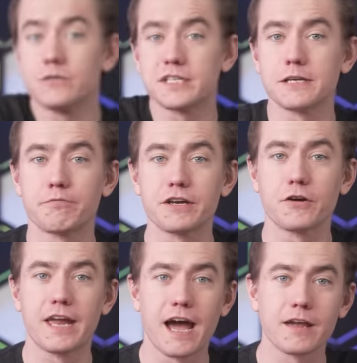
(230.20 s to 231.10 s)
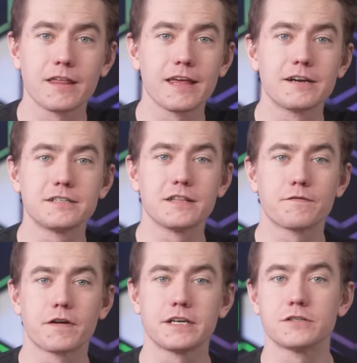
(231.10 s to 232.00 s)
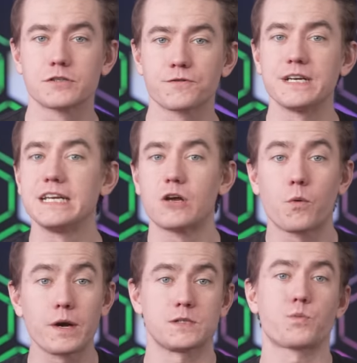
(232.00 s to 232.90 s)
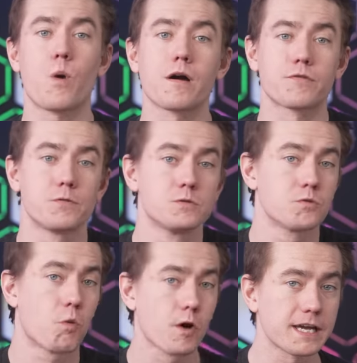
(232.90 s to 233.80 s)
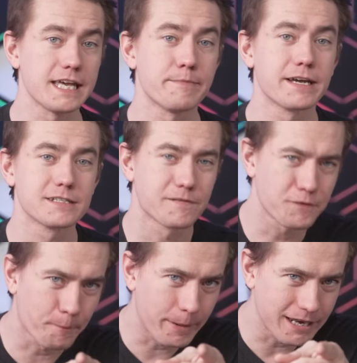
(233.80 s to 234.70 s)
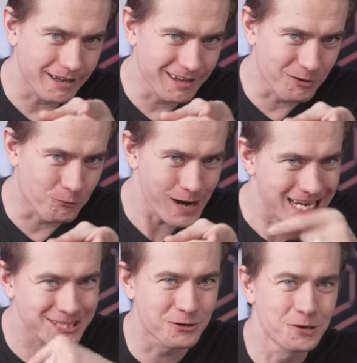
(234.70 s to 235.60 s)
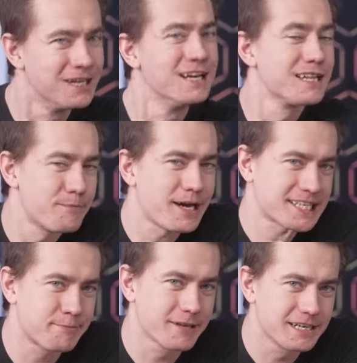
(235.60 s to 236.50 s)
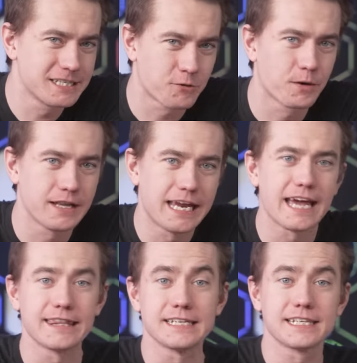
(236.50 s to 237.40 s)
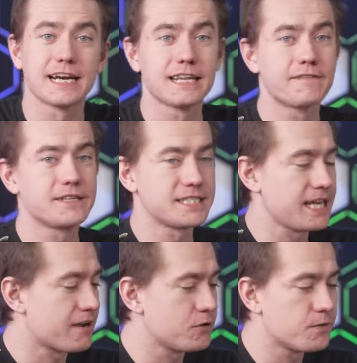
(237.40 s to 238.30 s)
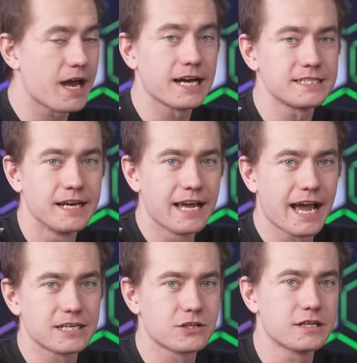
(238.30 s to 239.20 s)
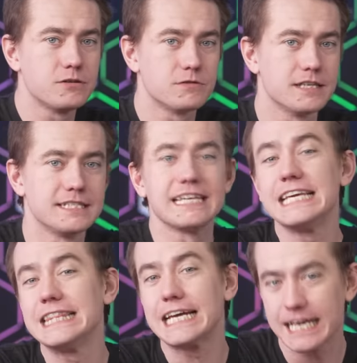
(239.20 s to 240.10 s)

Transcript: use it to bring your calculator to the front of your screen, quest walkthroughs, work emails, if you're being a little rascal. The possibilities are really endless, and I'd love to see how you guys actually use this in the